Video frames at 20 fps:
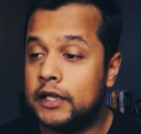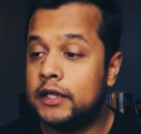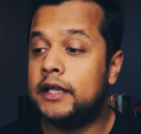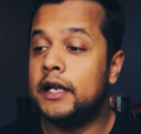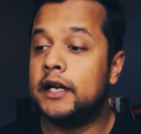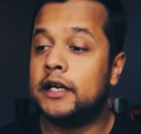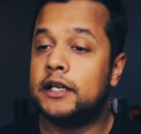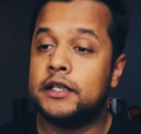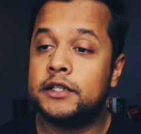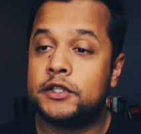
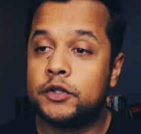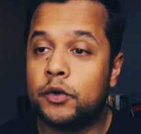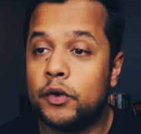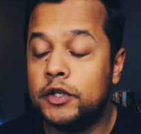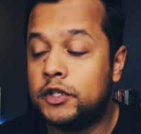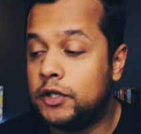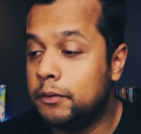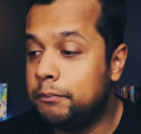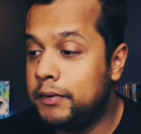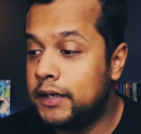There's
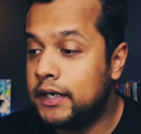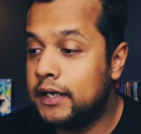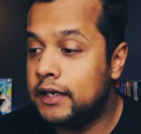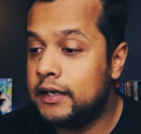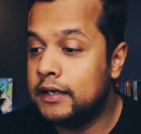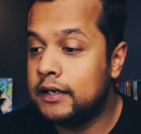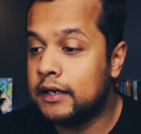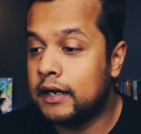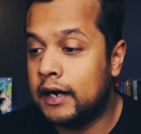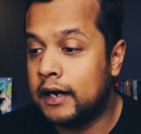going to
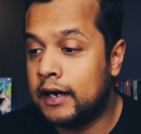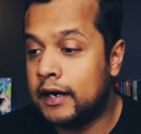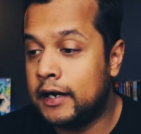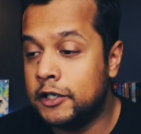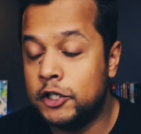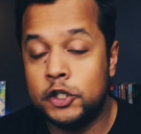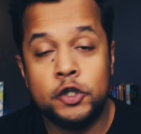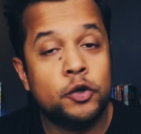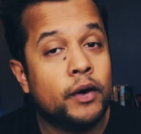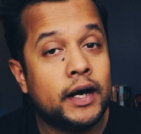be
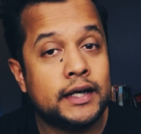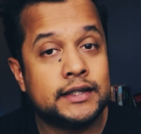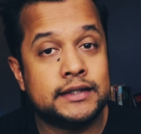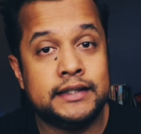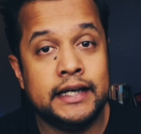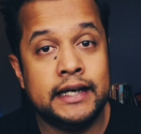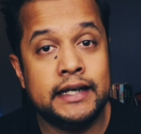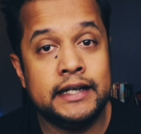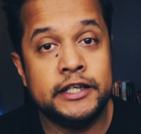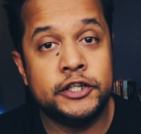a UX
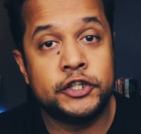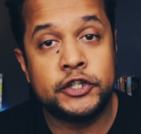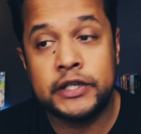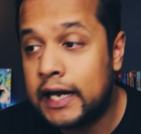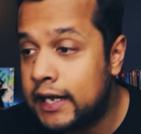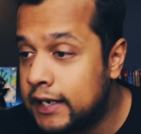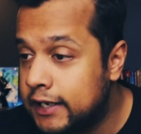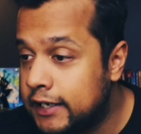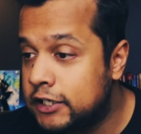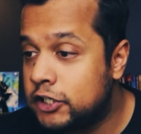daily
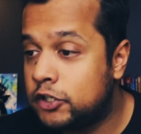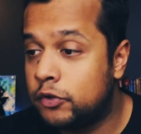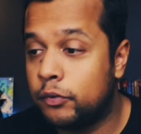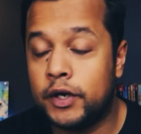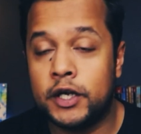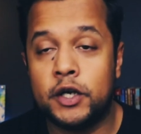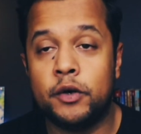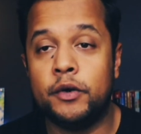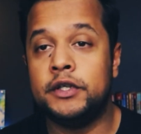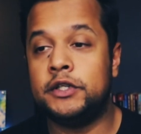challenge.
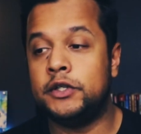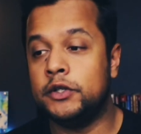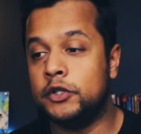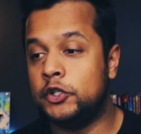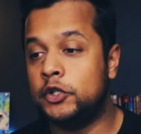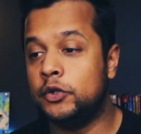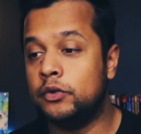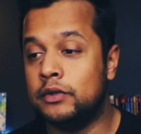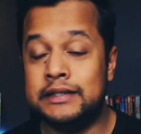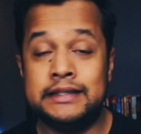We're going to
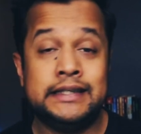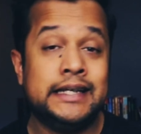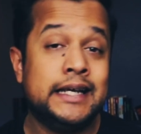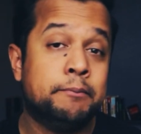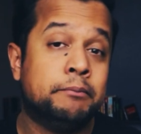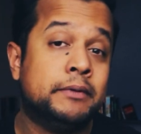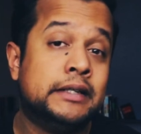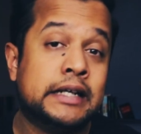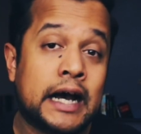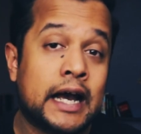do
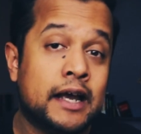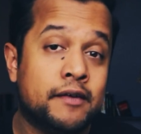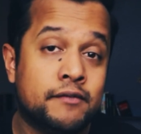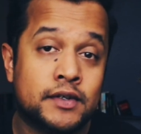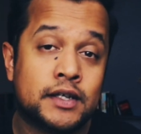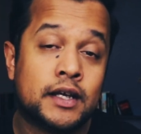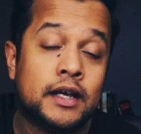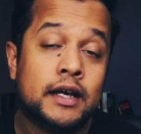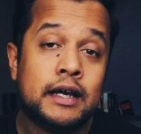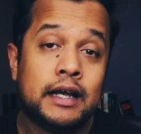deep
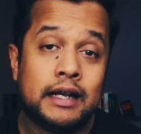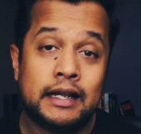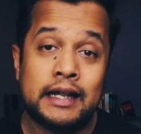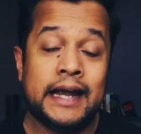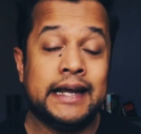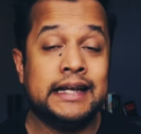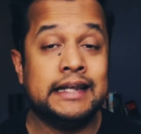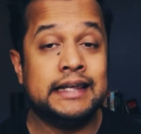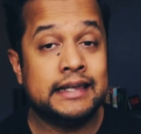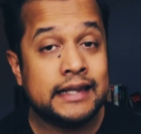dives
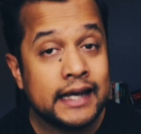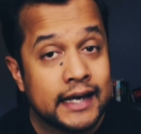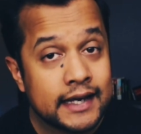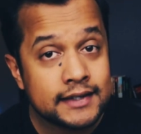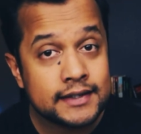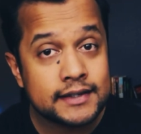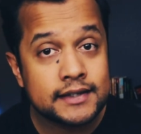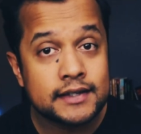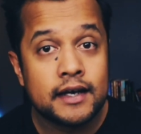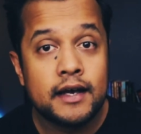like
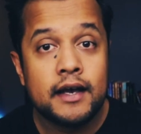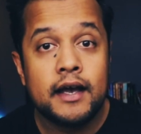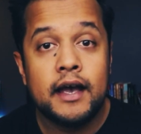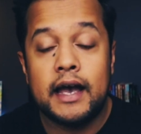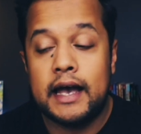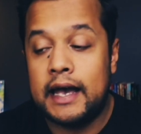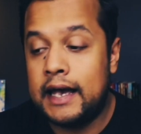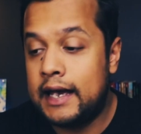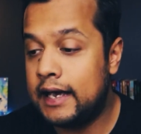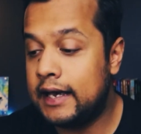this.
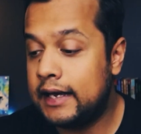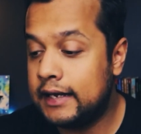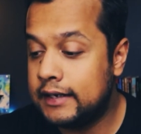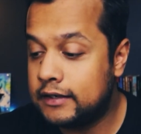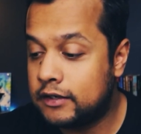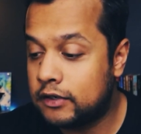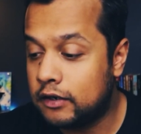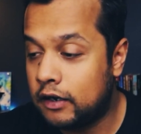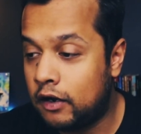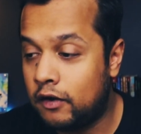
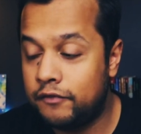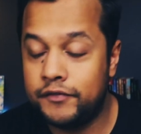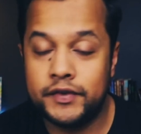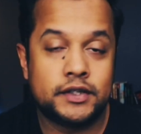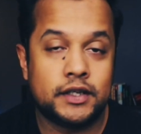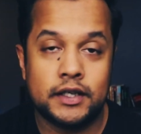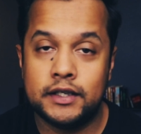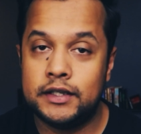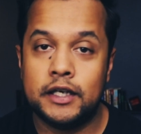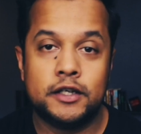And
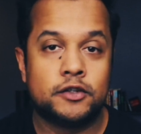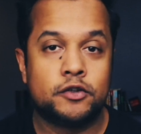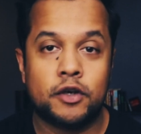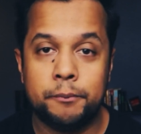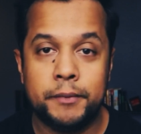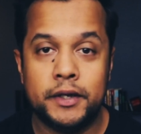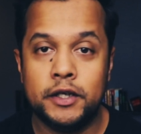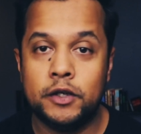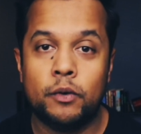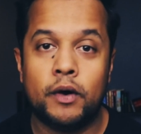obviously there's
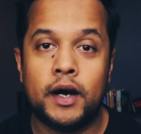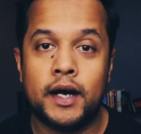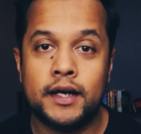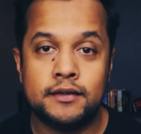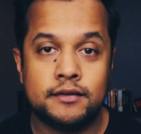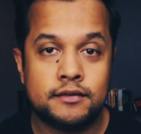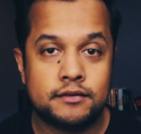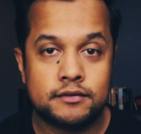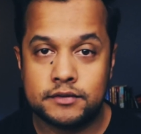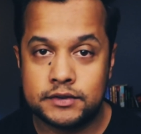going to be
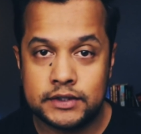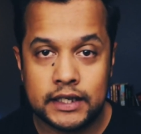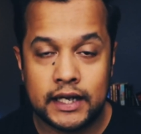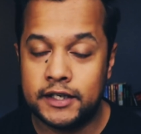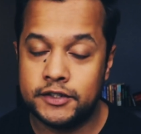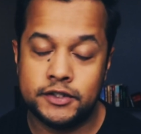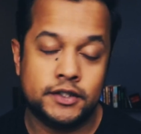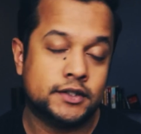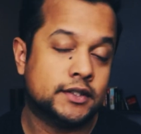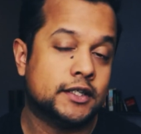UI
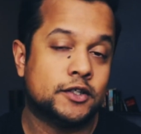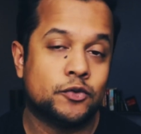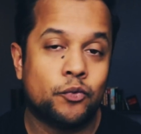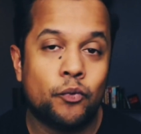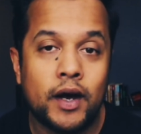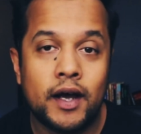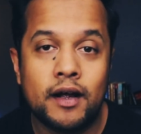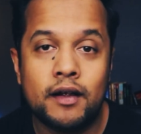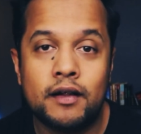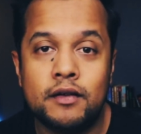challenges as
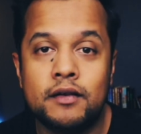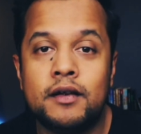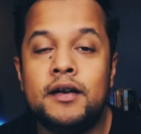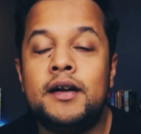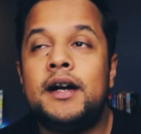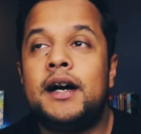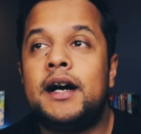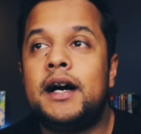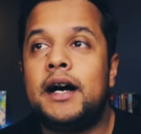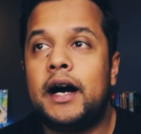well.
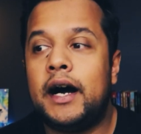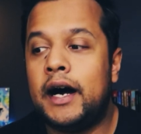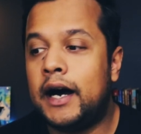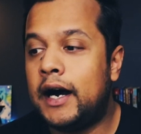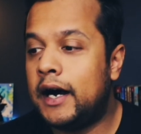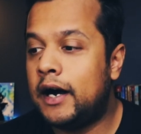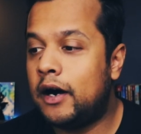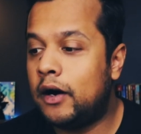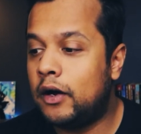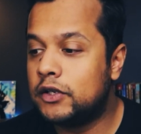
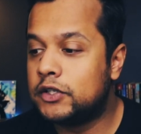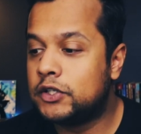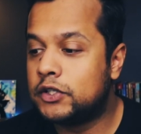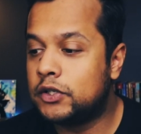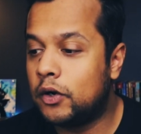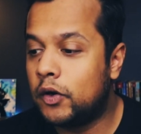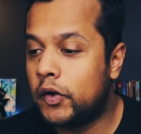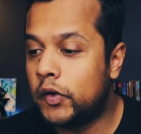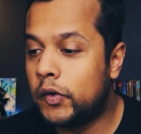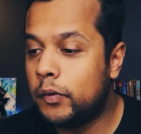
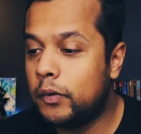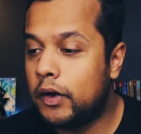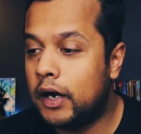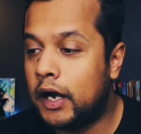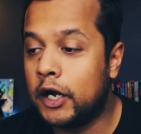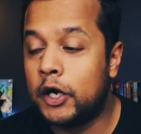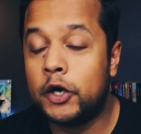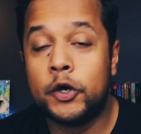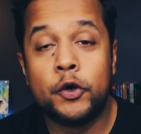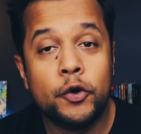Also
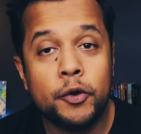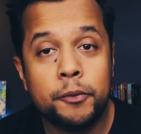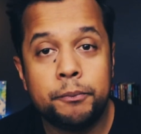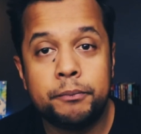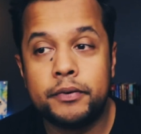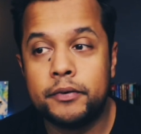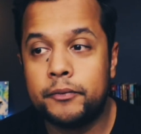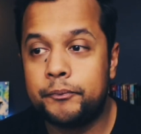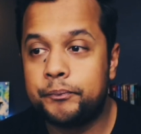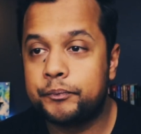a
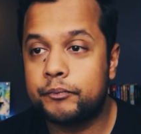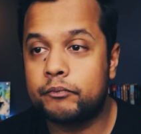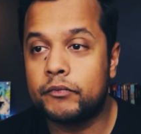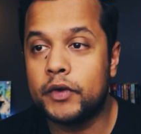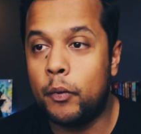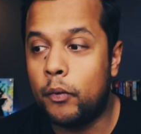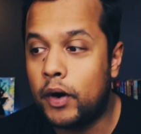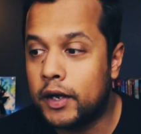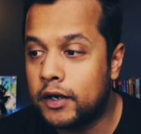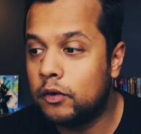group
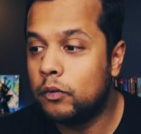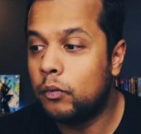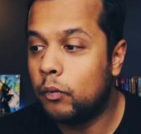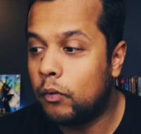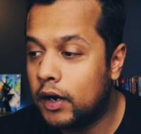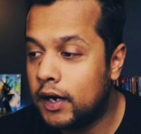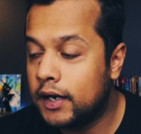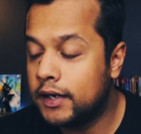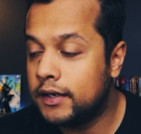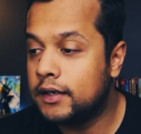
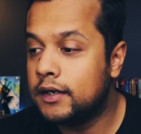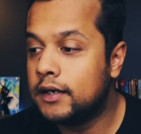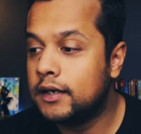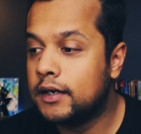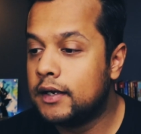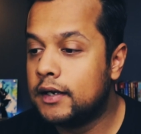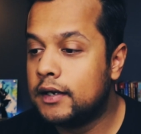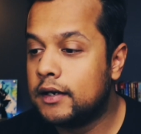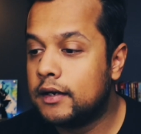one-on-one,